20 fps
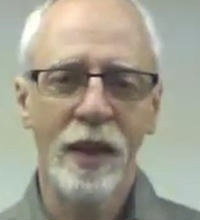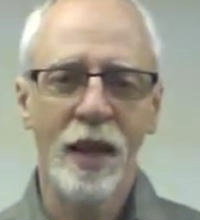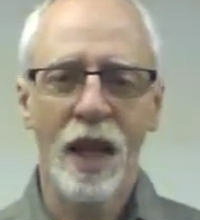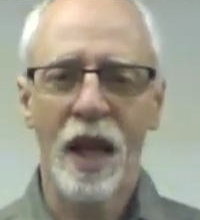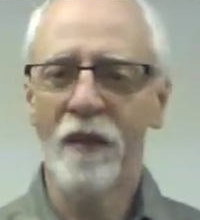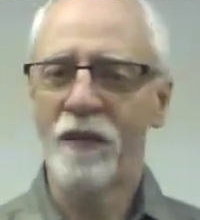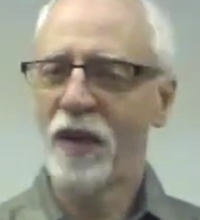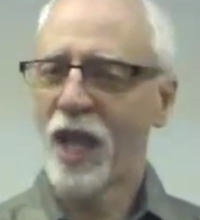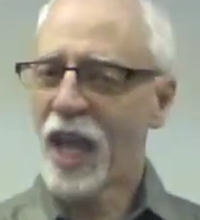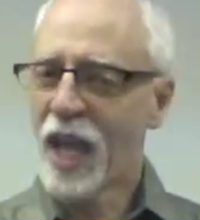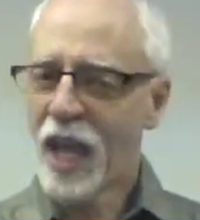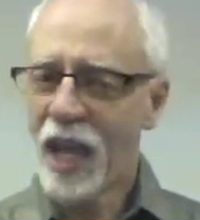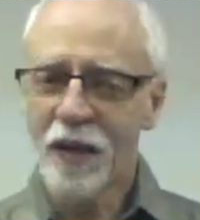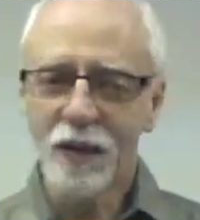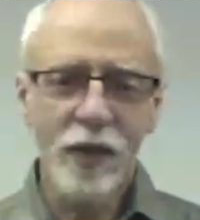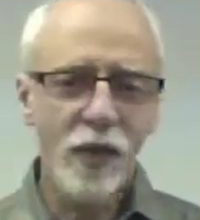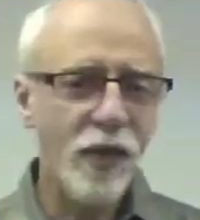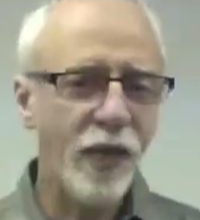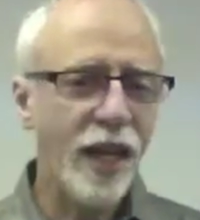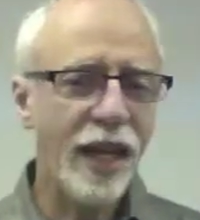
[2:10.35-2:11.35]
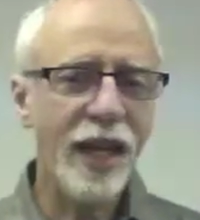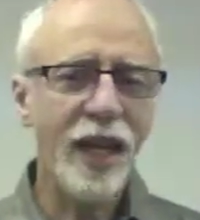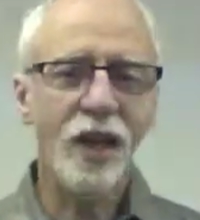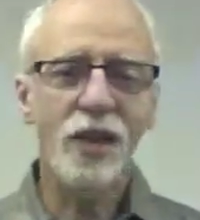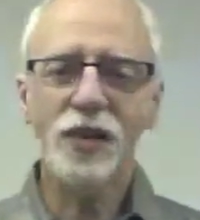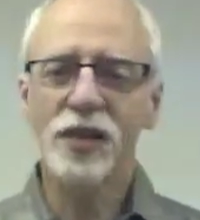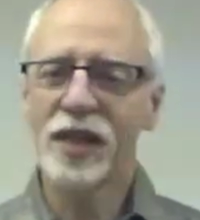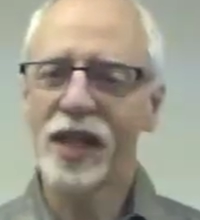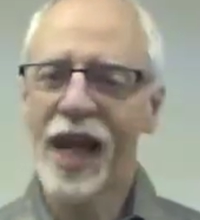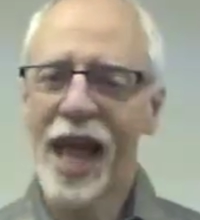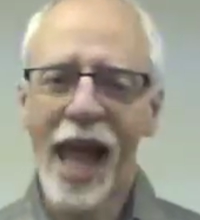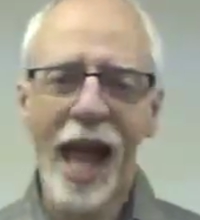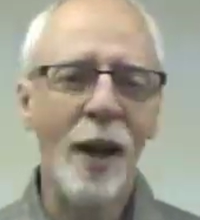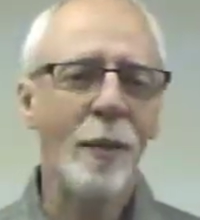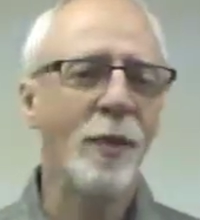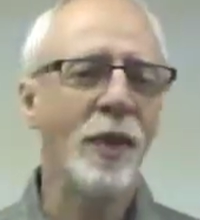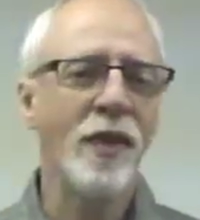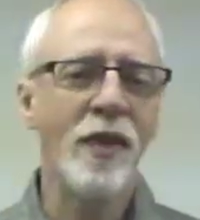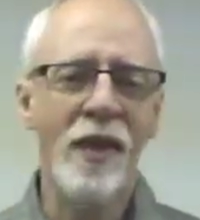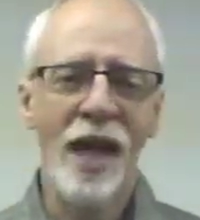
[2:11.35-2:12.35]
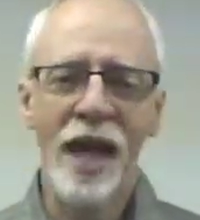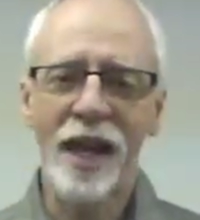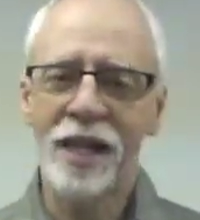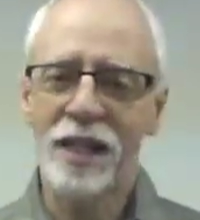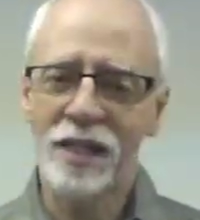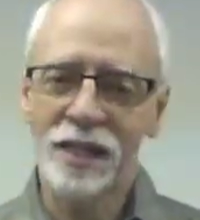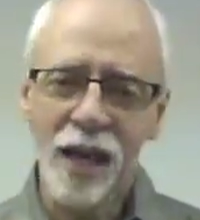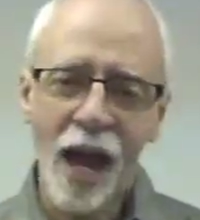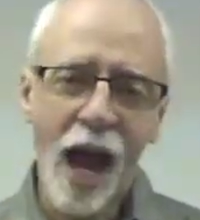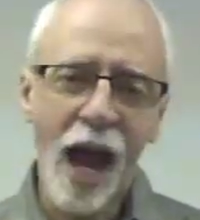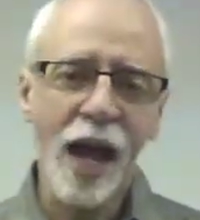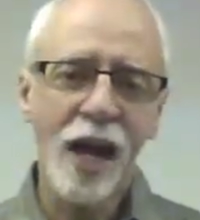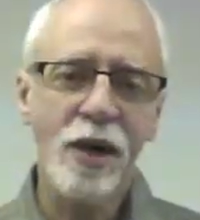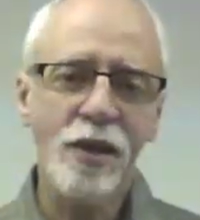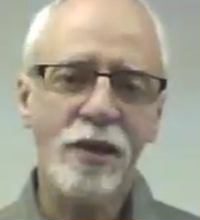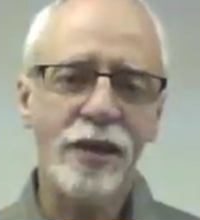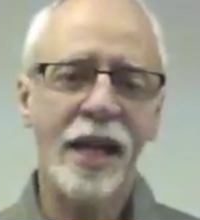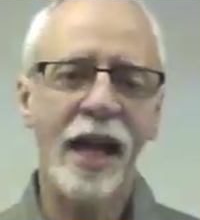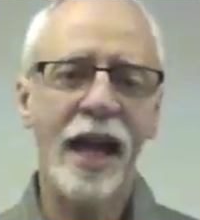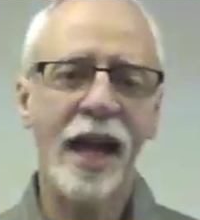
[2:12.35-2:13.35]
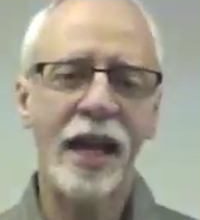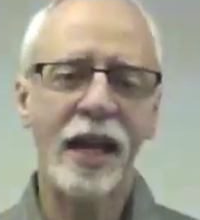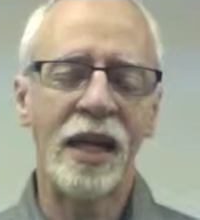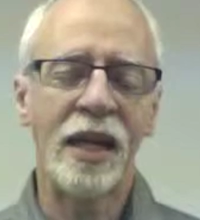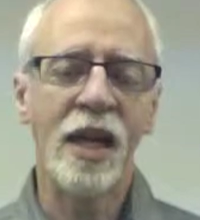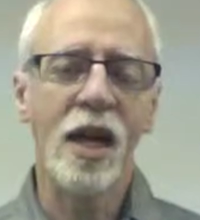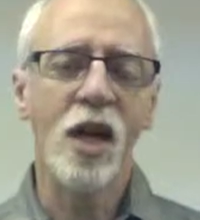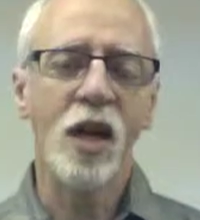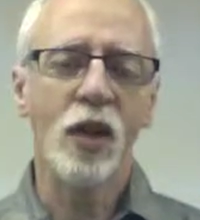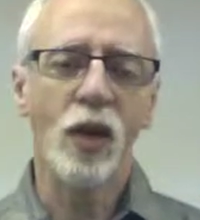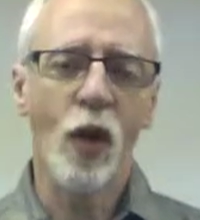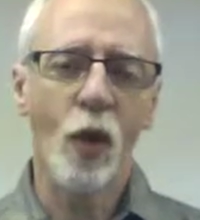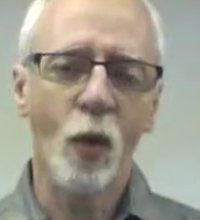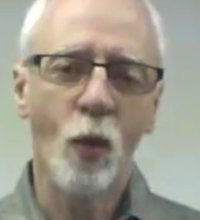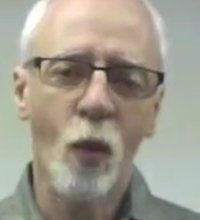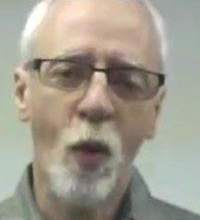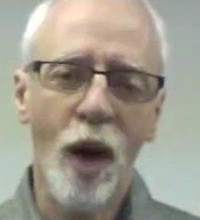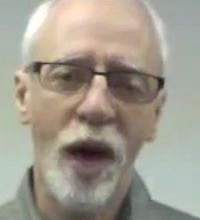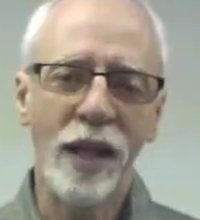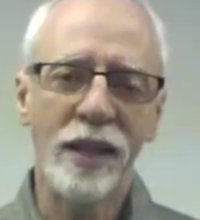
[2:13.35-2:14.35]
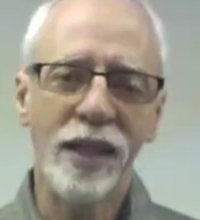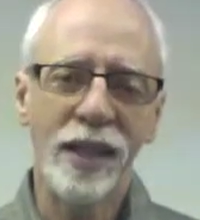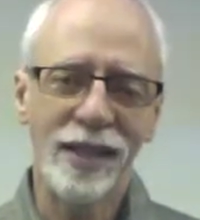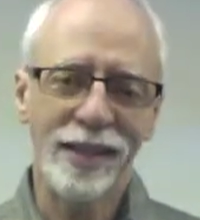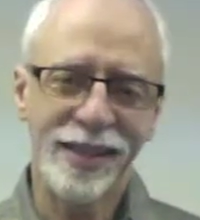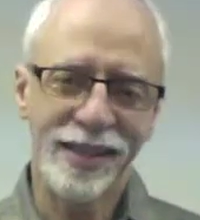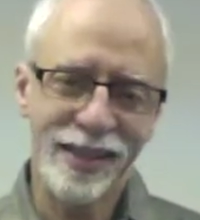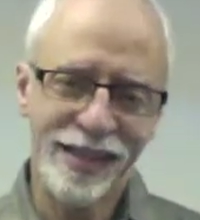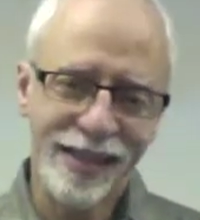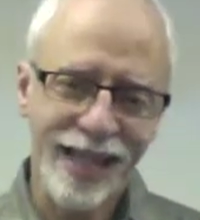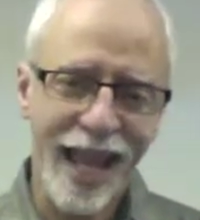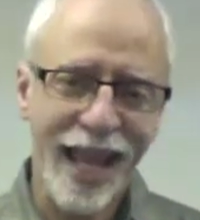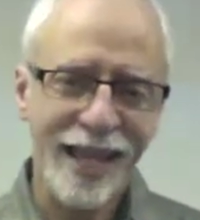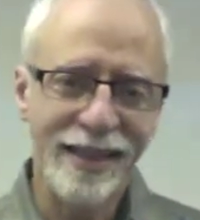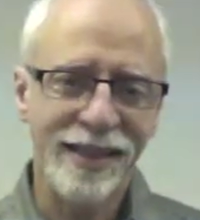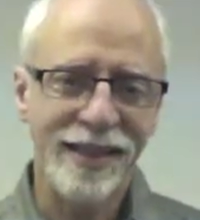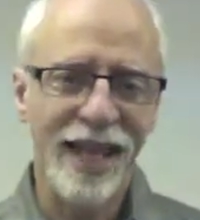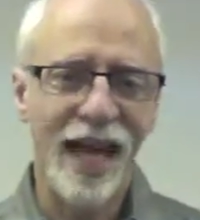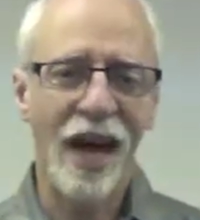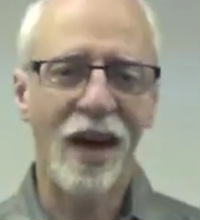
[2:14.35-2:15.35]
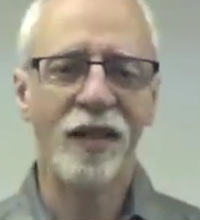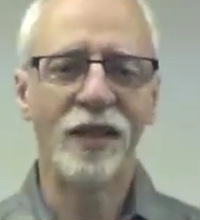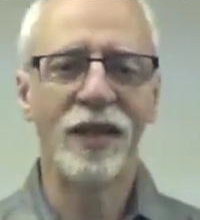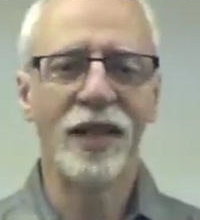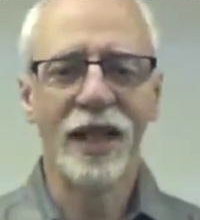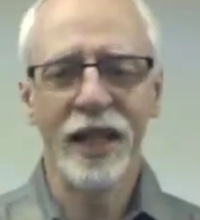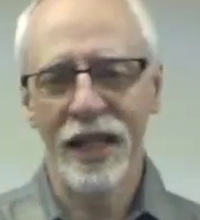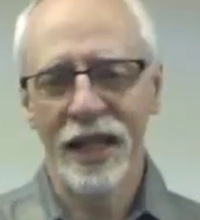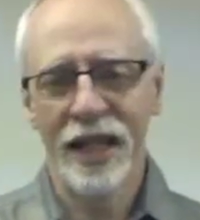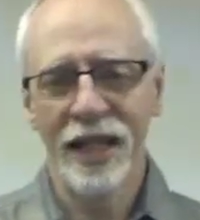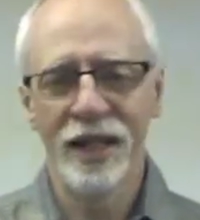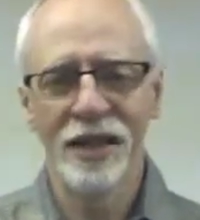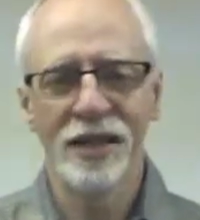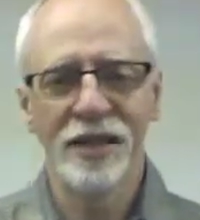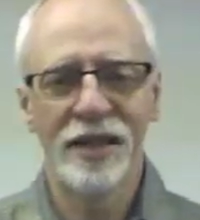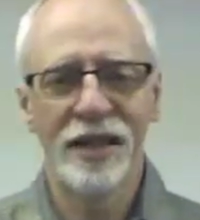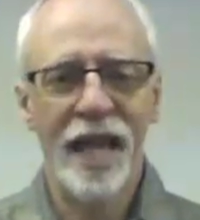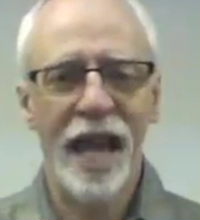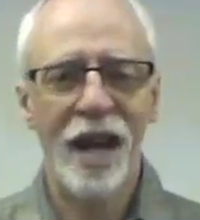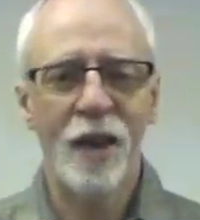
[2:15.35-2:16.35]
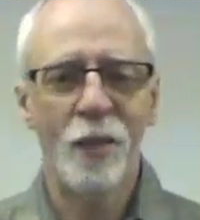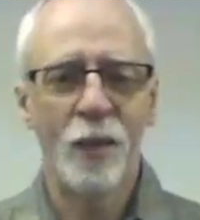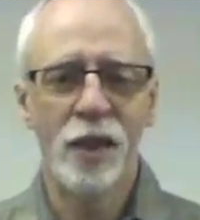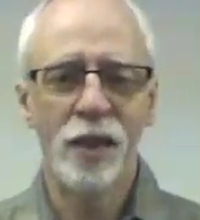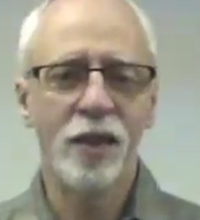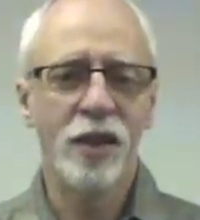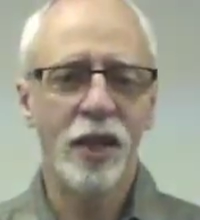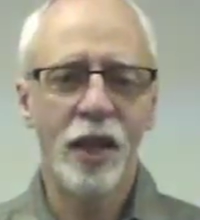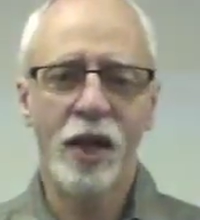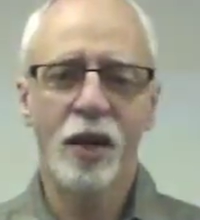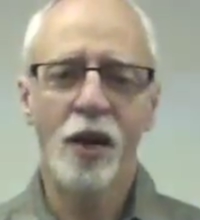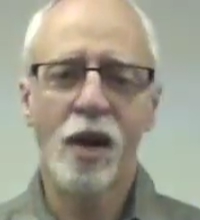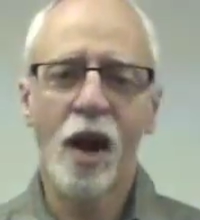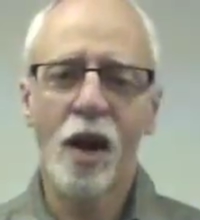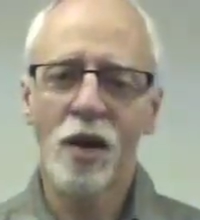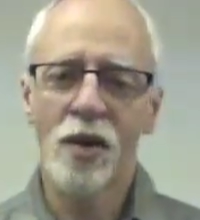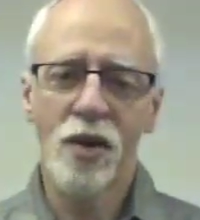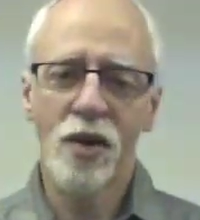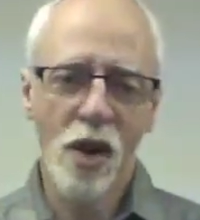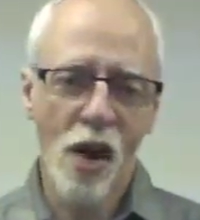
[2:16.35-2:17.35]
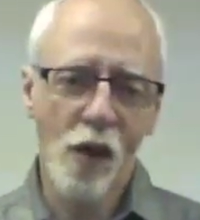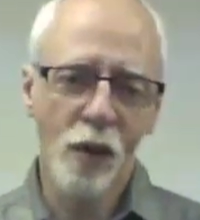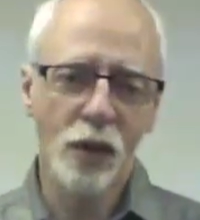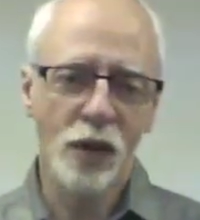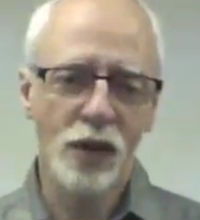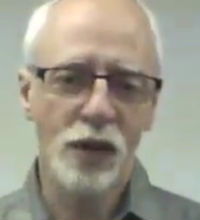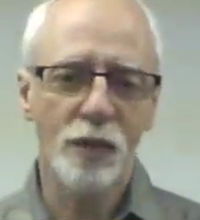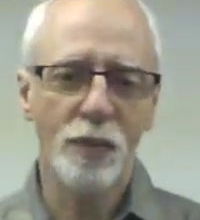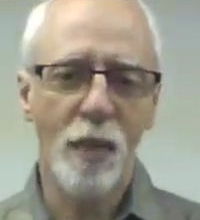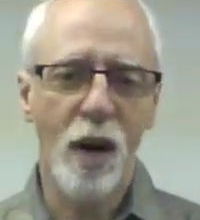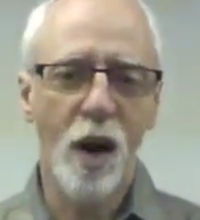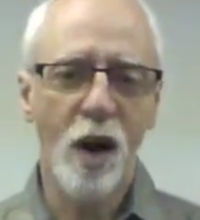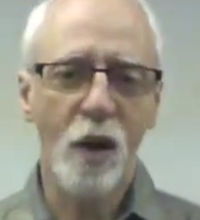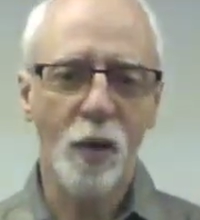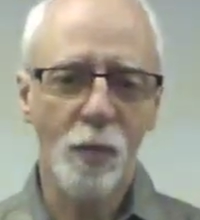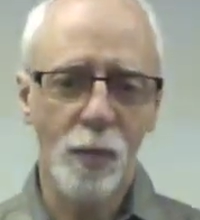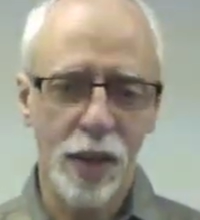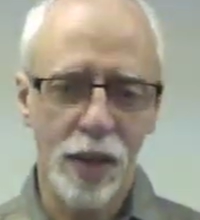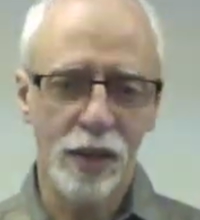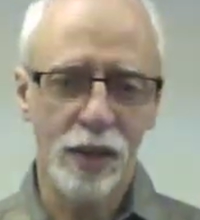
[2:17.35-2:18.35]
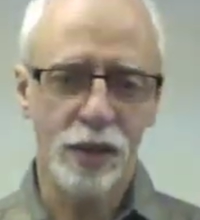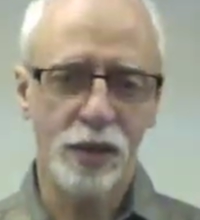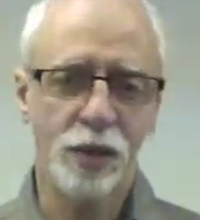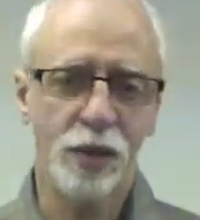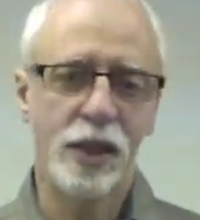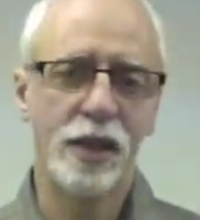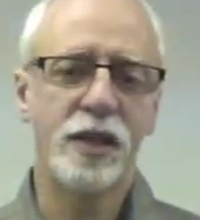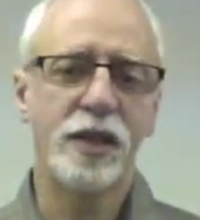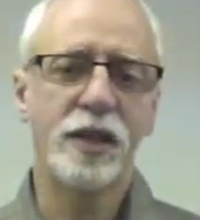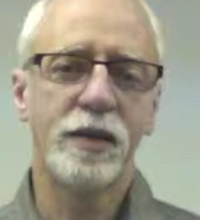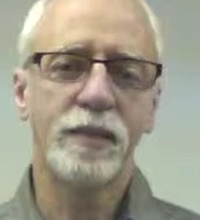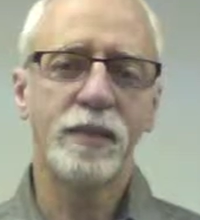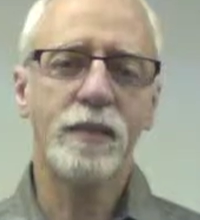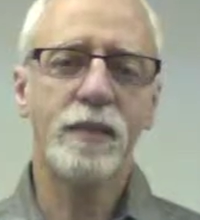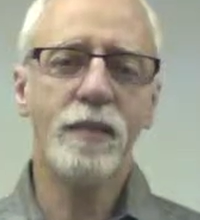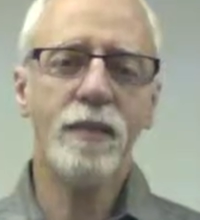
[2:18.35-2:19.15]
Of everything else that happened that entire day, the one that stands out is that one. There are no small ministries.